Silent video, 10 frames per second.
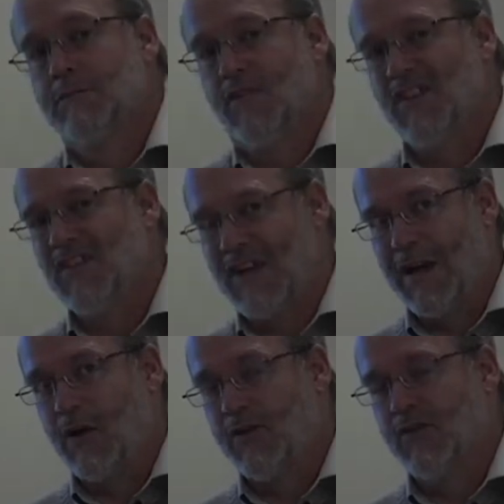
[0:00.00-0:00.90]
this
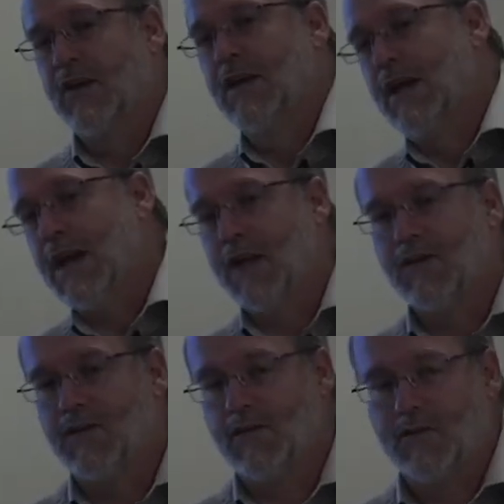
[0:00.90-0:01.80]
house
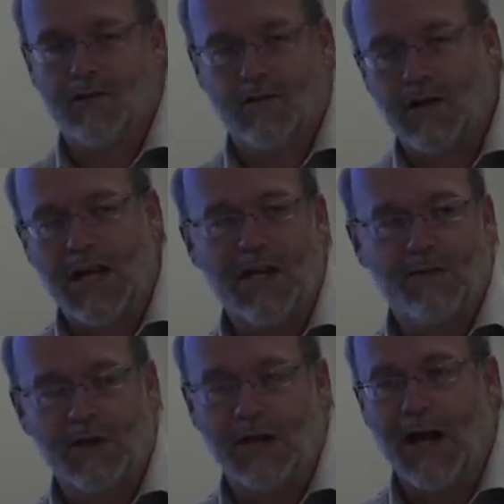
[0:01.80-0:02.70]
has
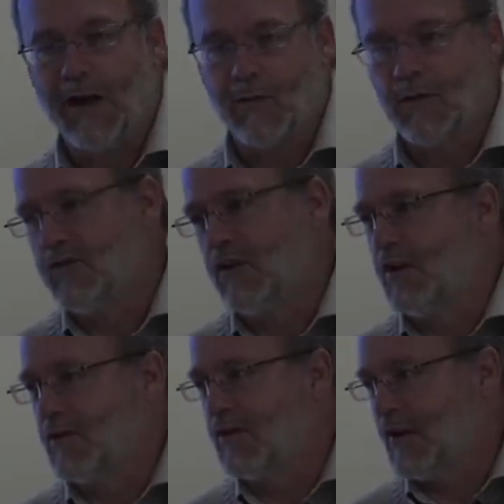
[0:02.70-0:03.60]
80-foot cottonwoods
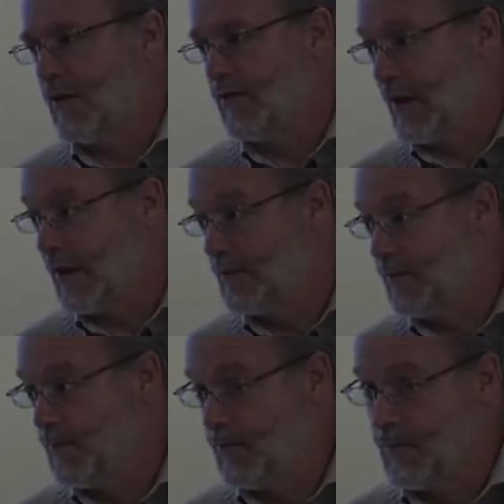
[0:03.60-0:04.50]
along the south side.
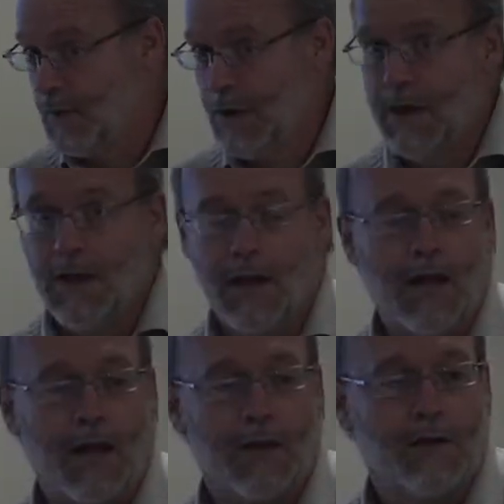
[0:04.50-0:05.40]

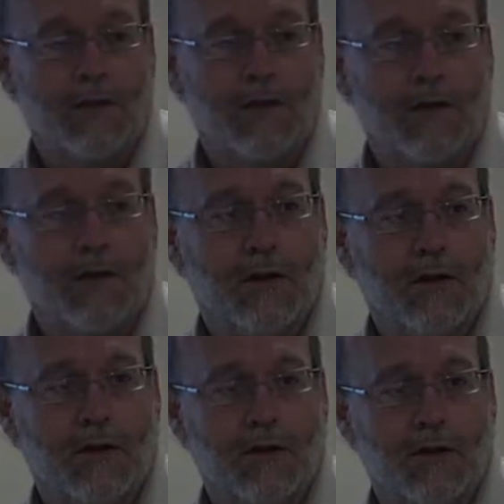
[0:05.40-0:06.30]
And
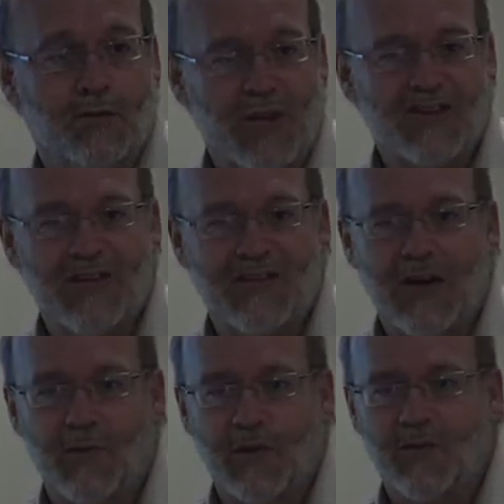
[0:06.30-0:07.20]
especially in
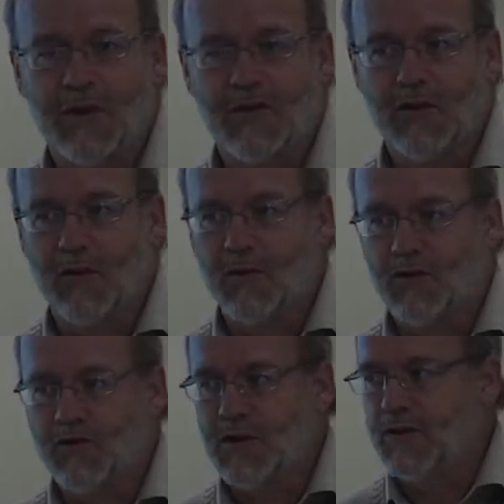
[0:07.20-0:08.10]
southwest Minnesota where
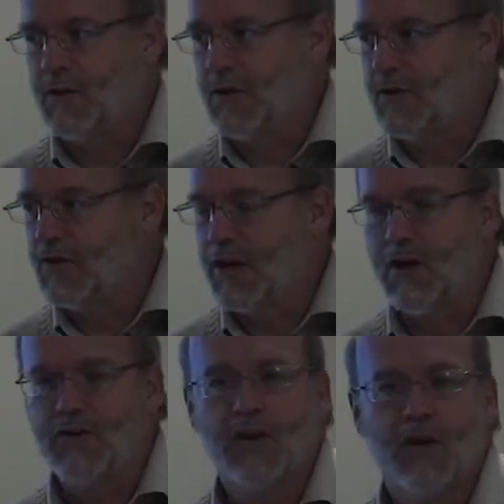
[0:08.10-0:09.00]
trees are a little
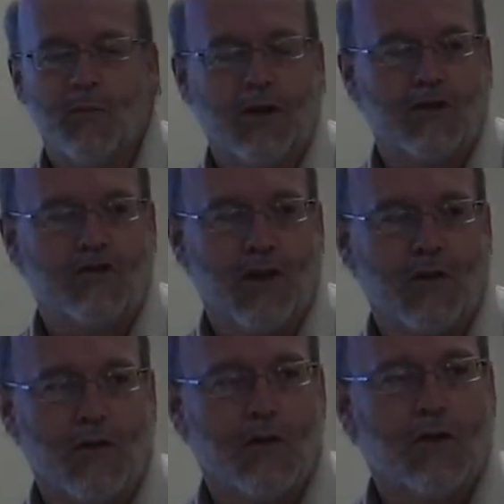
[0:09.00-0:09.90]
scarce, but in
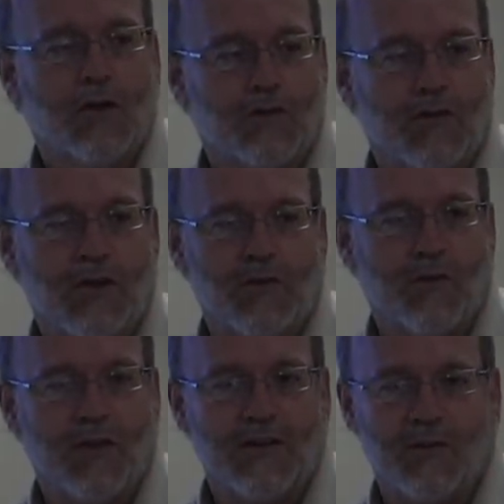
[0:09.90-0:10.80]
general, trees
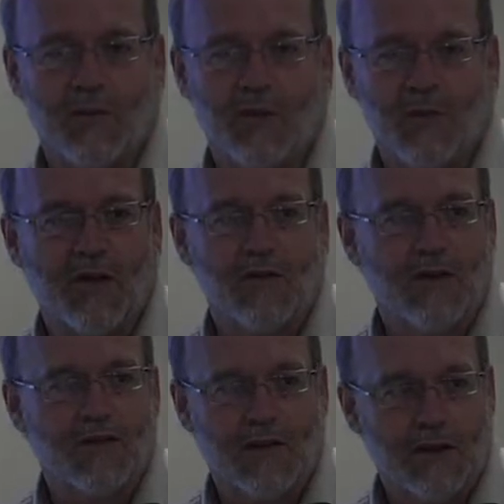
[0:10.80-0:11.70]
provide so many
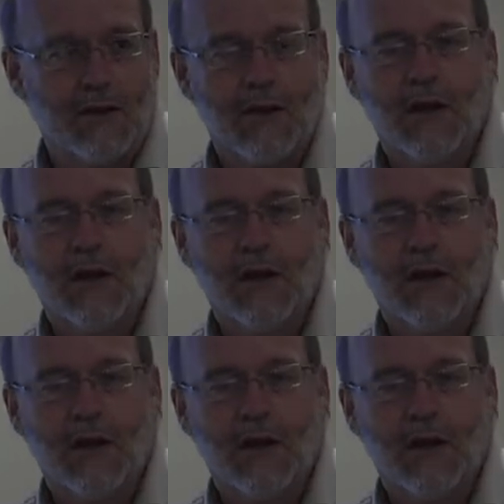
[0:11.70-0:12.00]
benefits that